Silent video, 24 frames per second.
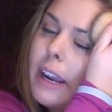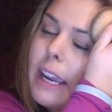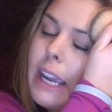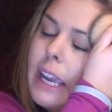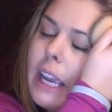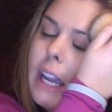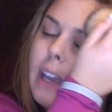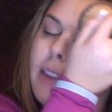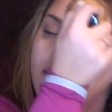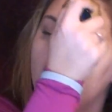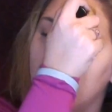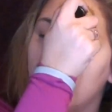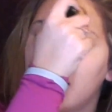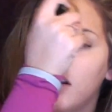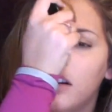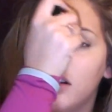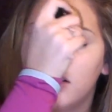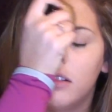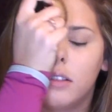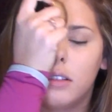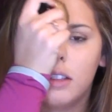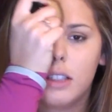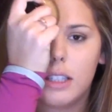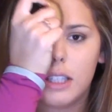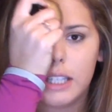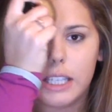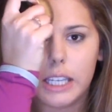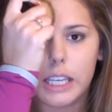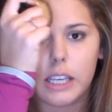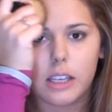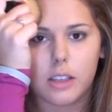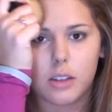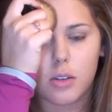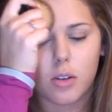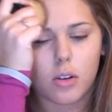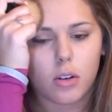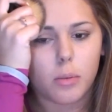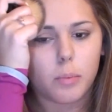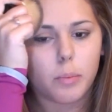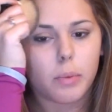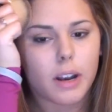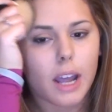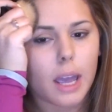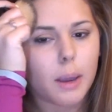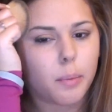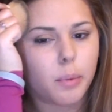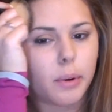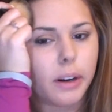right in the T-zone,
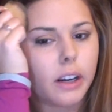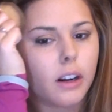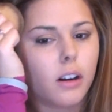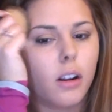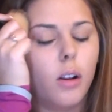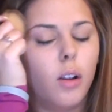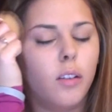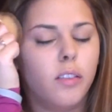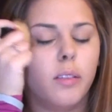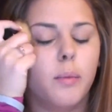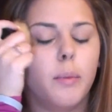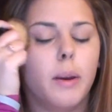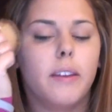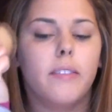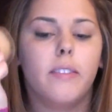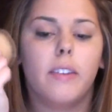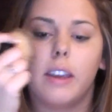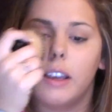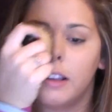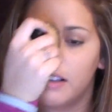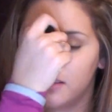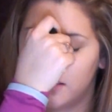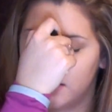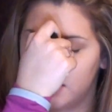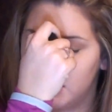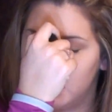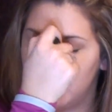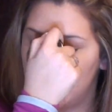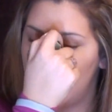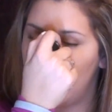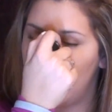but I bring it all over my face.